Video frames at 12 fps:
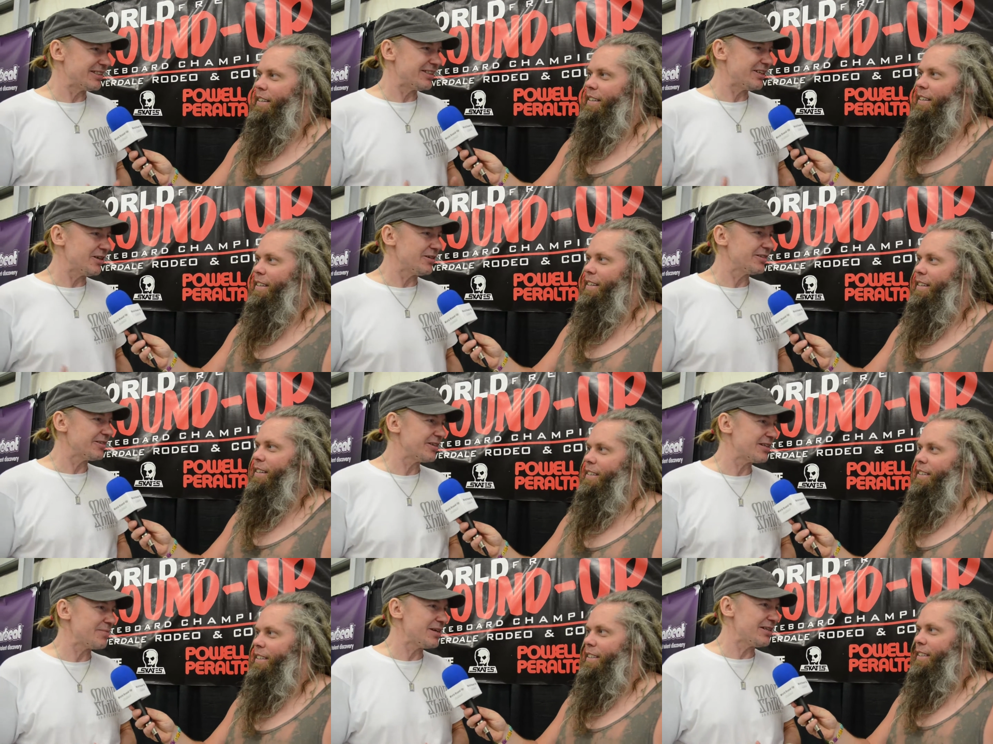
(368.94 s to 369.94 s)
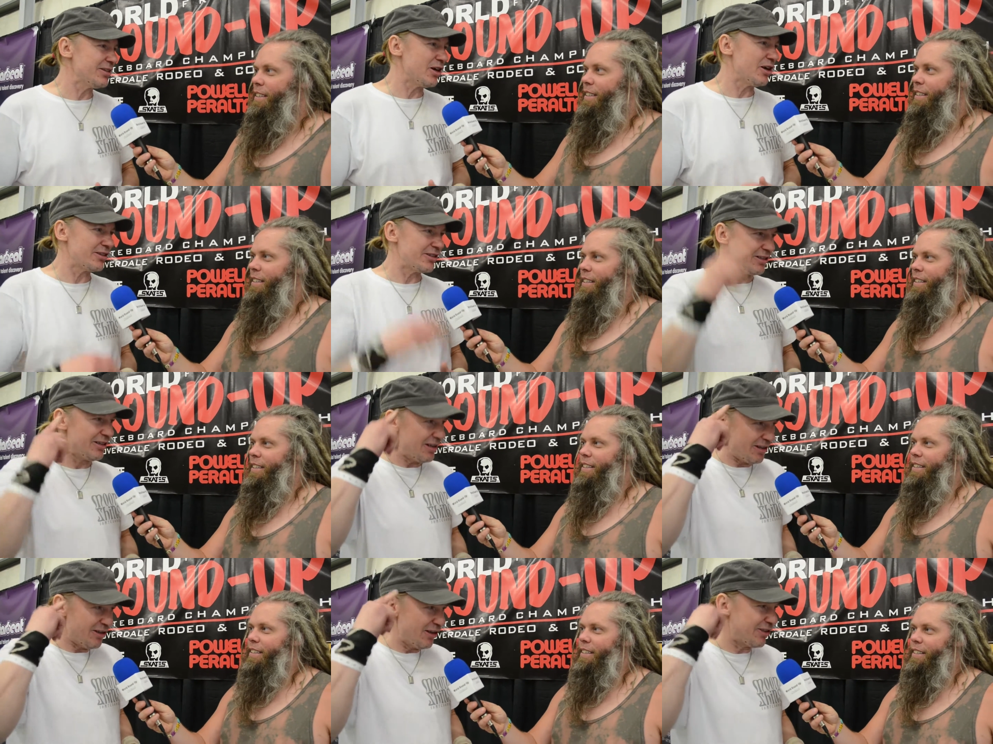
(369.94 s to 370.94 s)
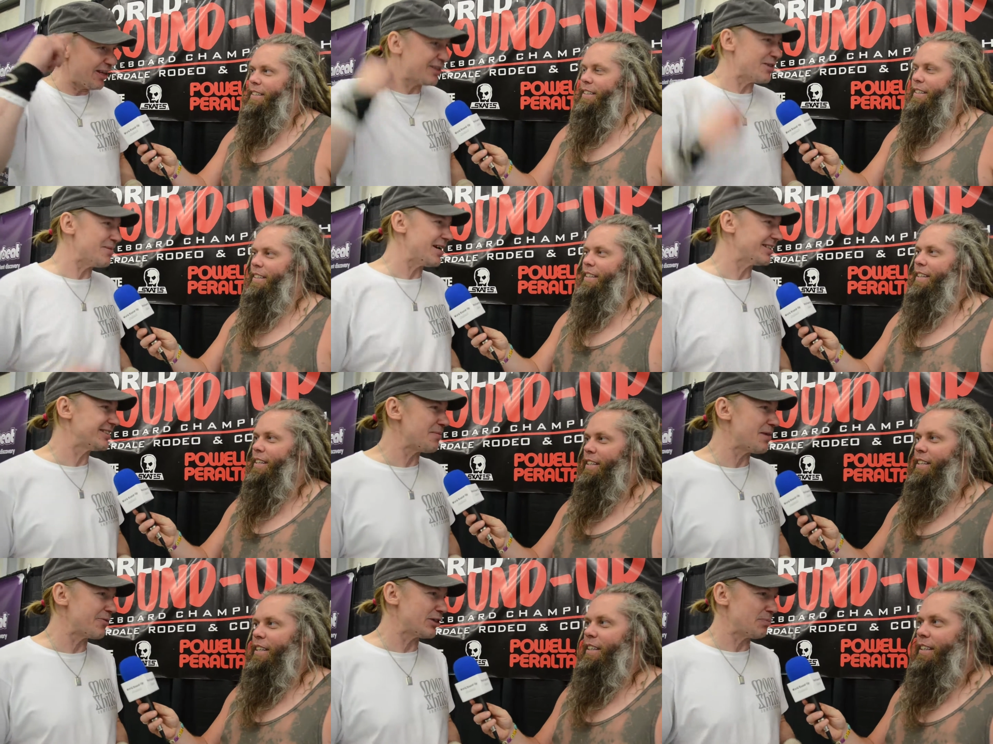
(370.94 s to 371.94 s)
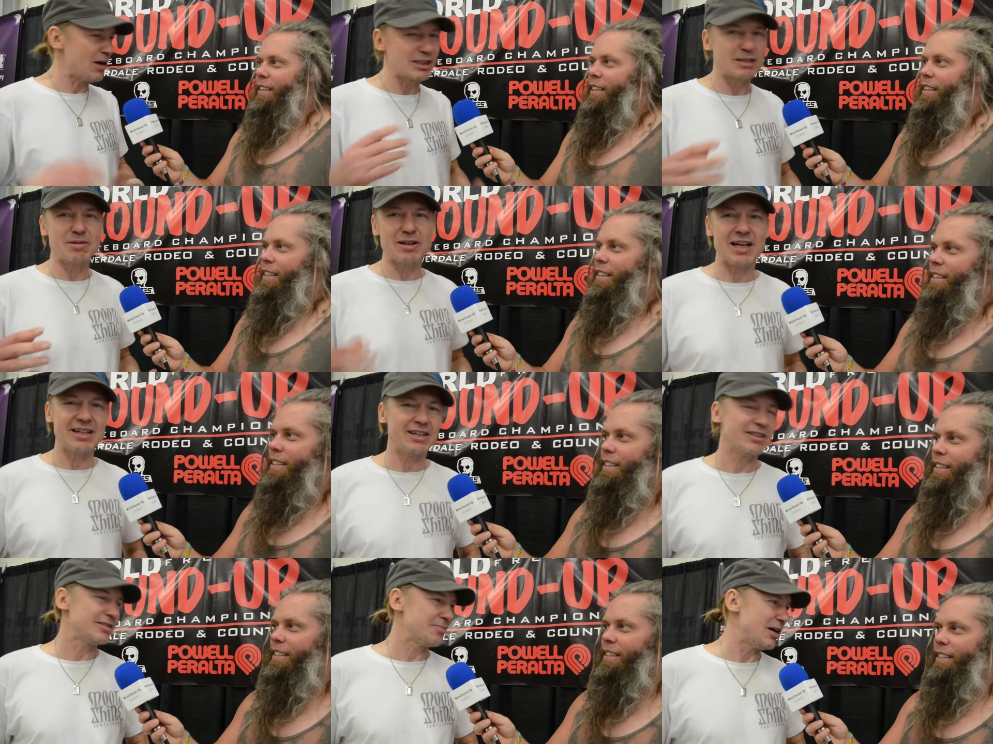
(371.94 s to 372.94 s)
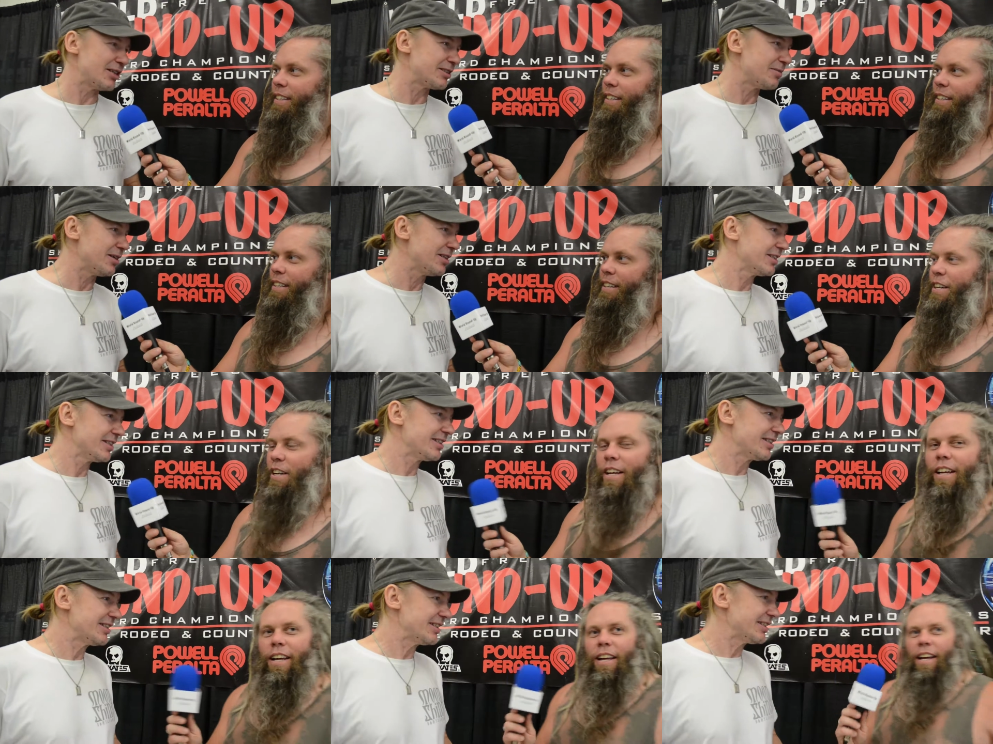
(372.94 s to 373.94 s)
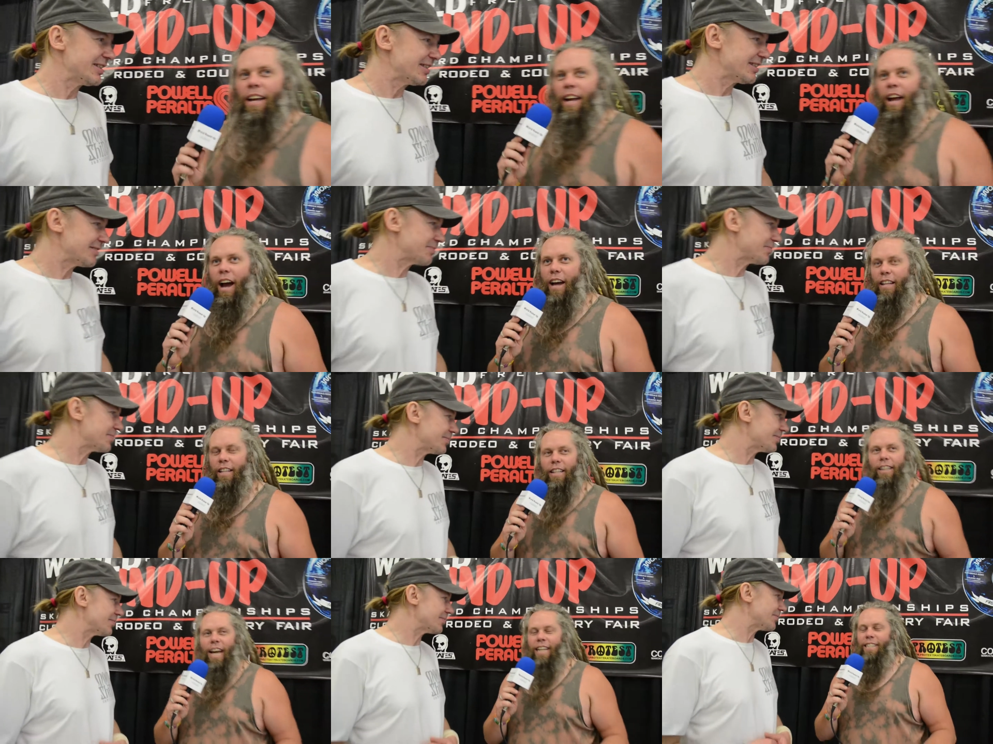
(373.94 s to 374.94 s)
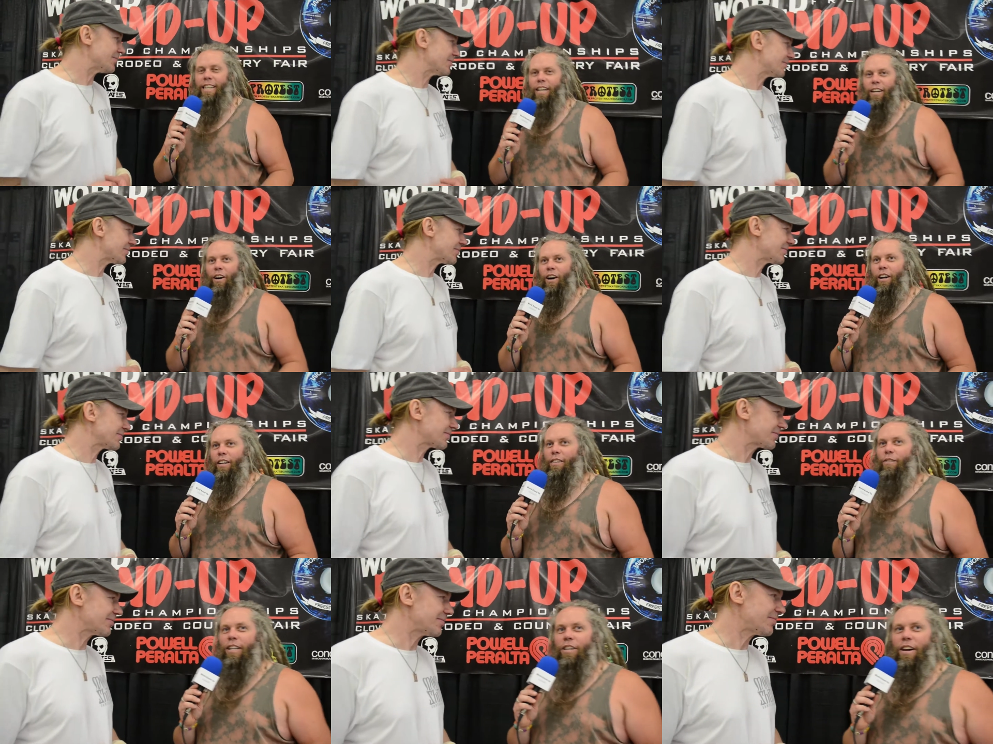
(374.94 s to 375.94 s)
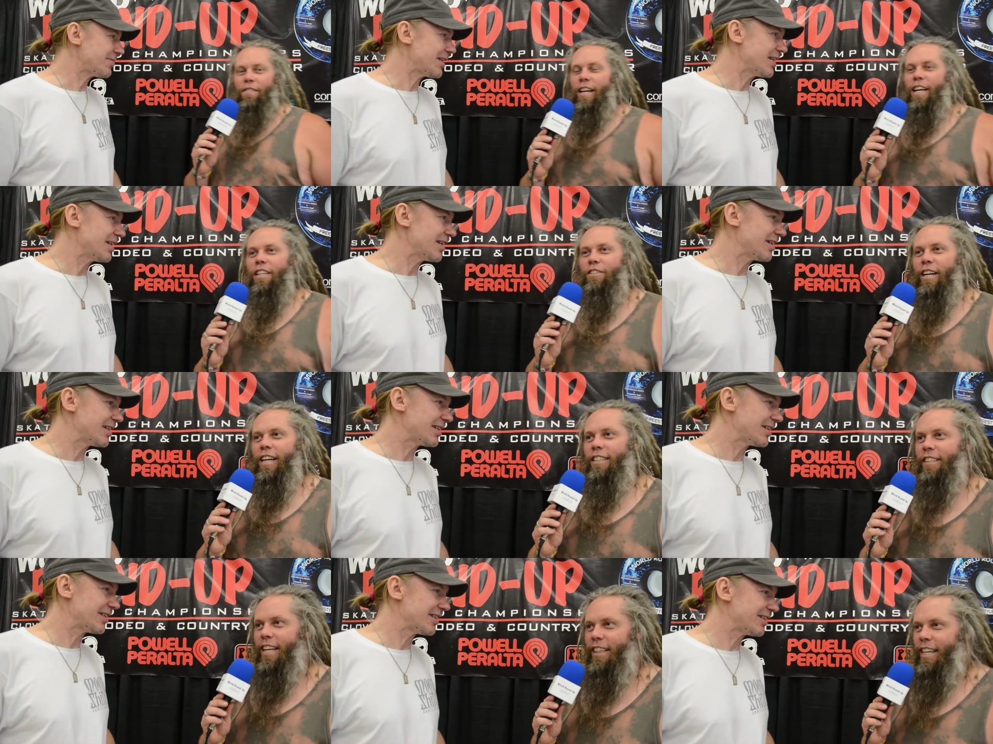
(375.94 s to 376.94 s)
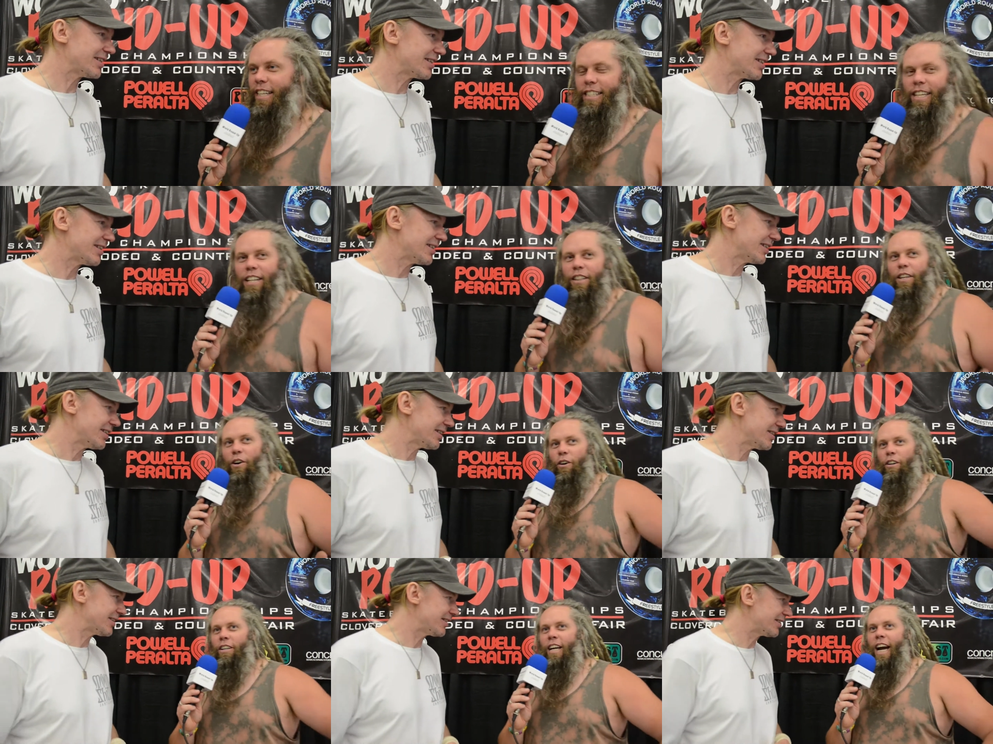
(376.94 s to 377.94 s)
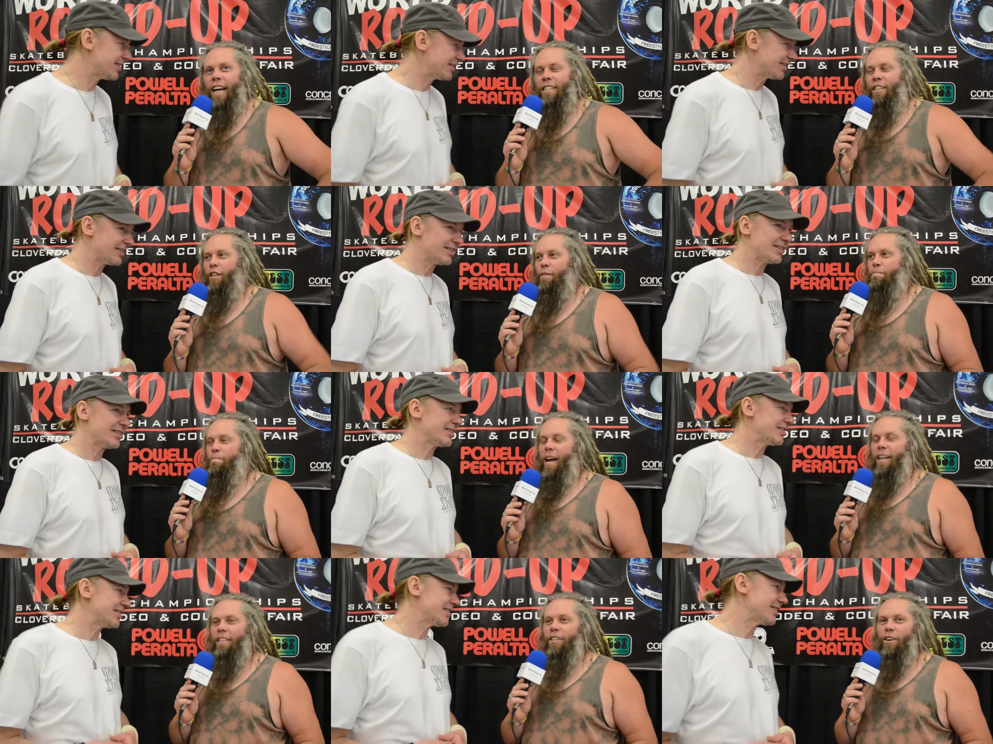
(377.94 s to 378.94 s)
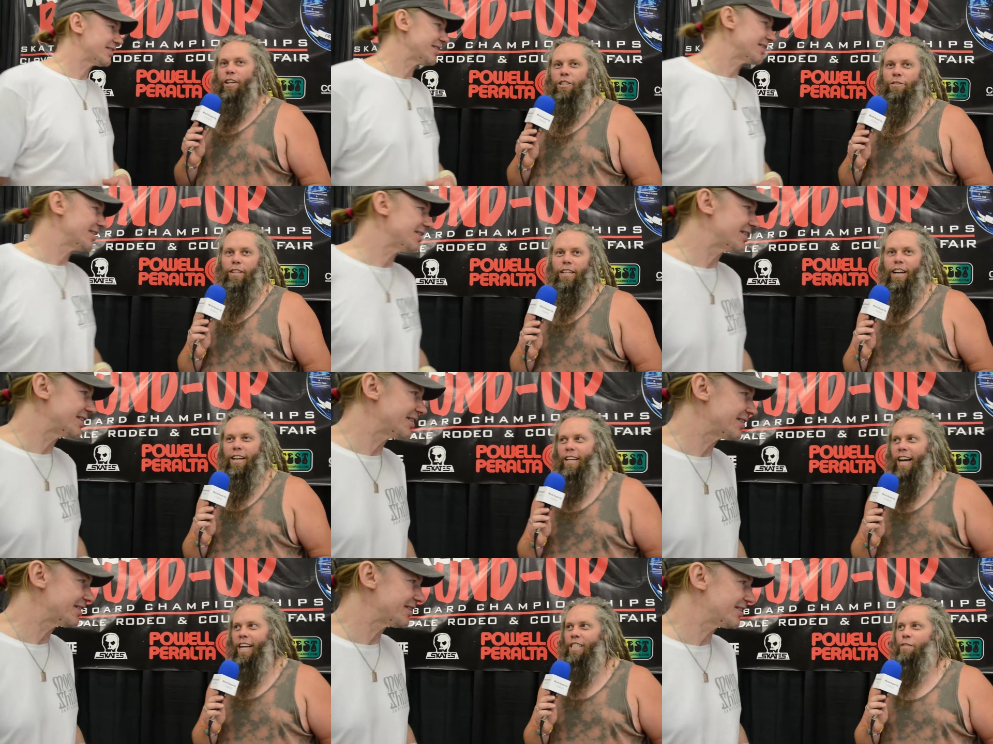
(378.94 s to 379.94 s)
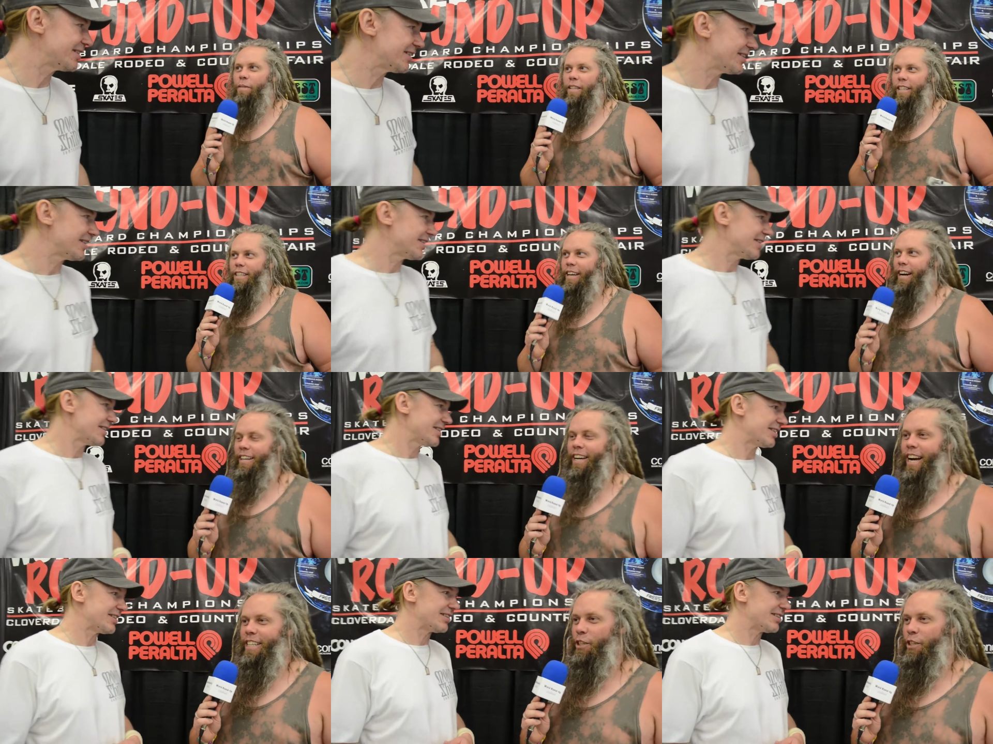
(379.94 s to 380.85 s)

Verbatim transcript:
Speaker 1: you know what I mean? Not think too much about what's possible and not possible. I think that
Speaker 2: said it all. When you have an age range like this, the older guys are the mentors for the young guys, but the young guys